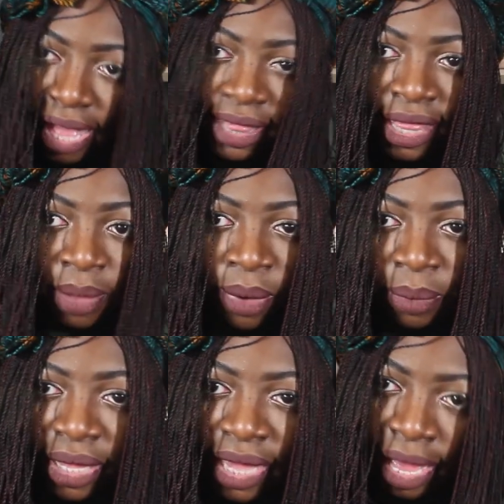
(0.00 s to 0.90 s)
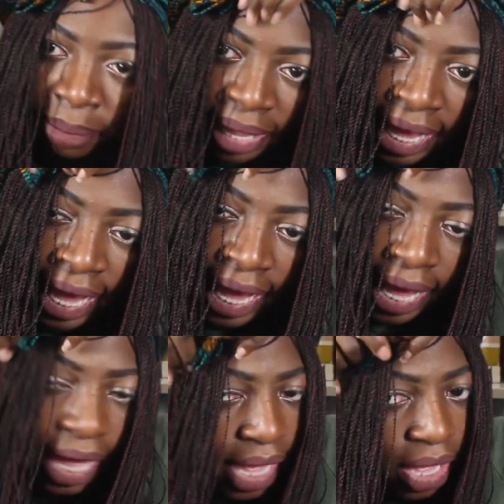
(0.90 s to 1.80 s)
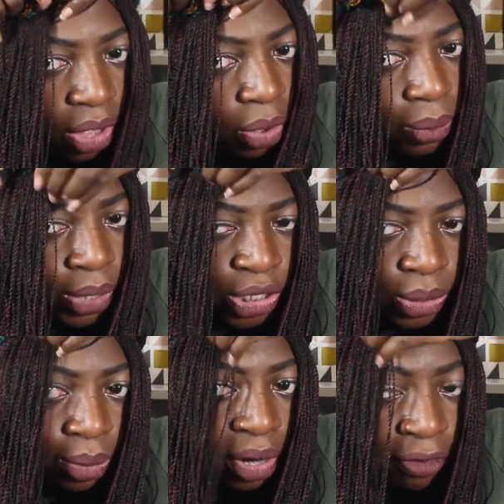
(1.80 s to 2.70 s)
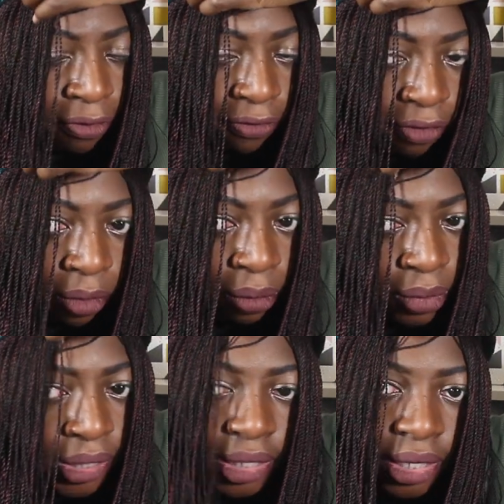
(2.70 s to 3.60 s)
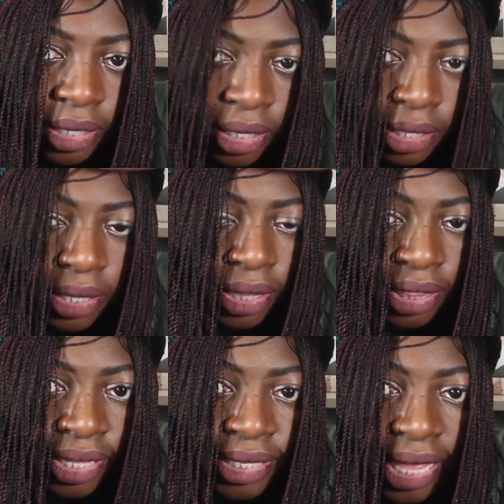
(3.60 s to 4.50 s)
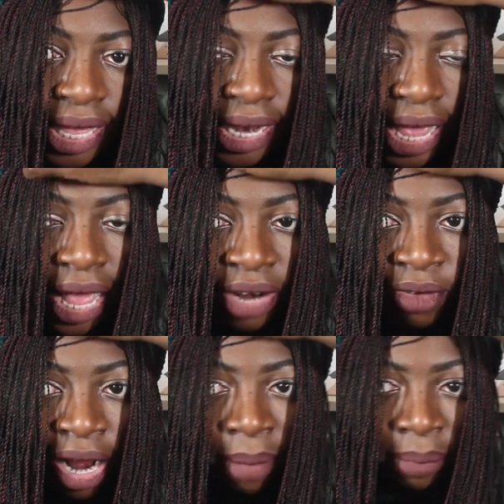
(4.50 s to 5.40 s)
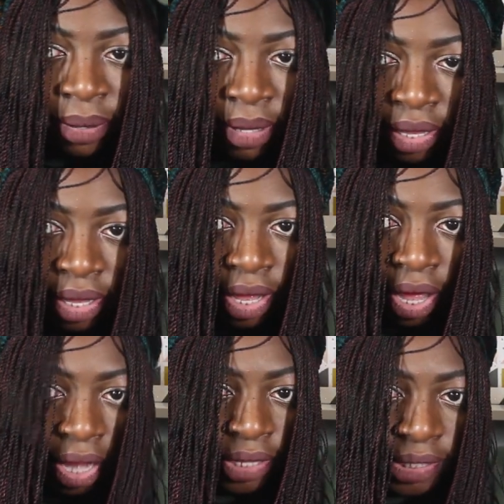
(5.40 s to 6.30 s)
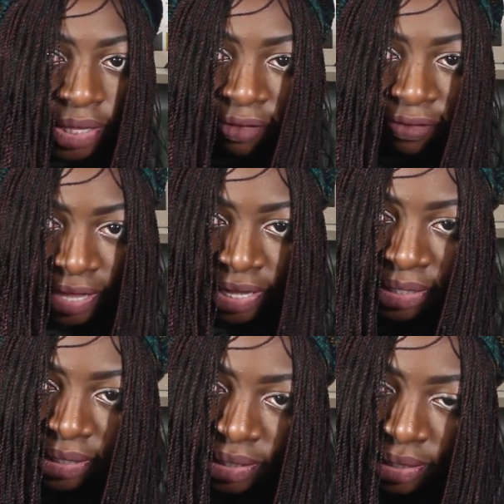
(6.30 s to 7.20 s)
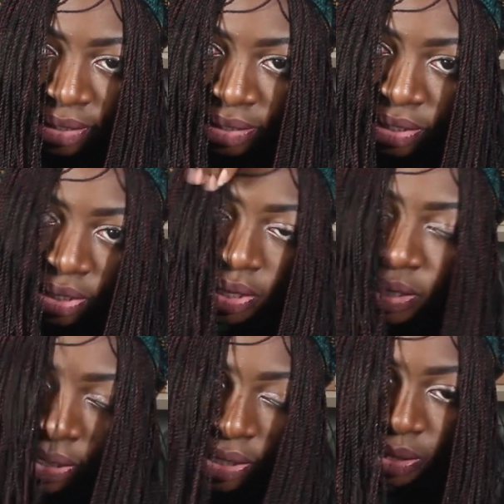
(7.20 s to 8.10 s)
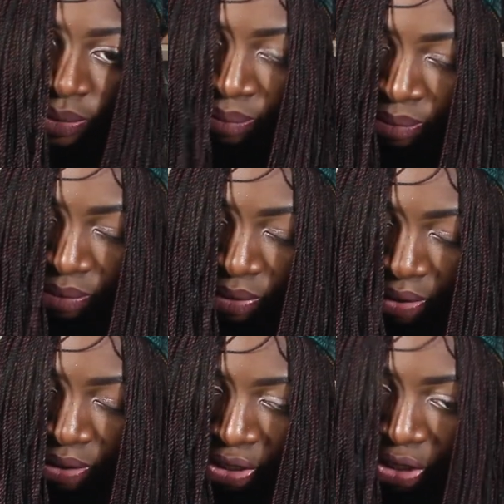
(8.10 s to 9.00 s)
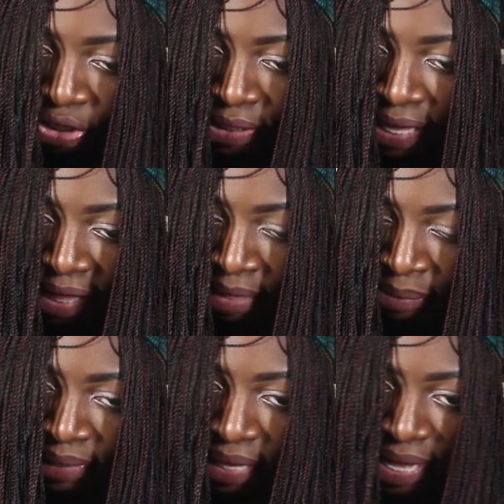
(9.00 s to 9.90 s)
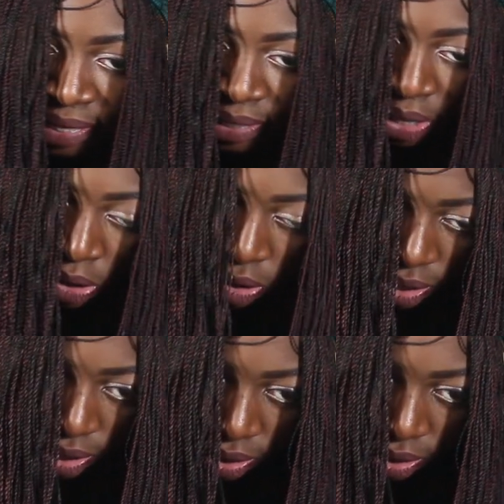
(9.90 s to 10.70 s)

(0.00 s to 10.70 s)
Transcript: And then when we get up here, we just wanna fold the second head wrap onto the first. So just get them to interlock.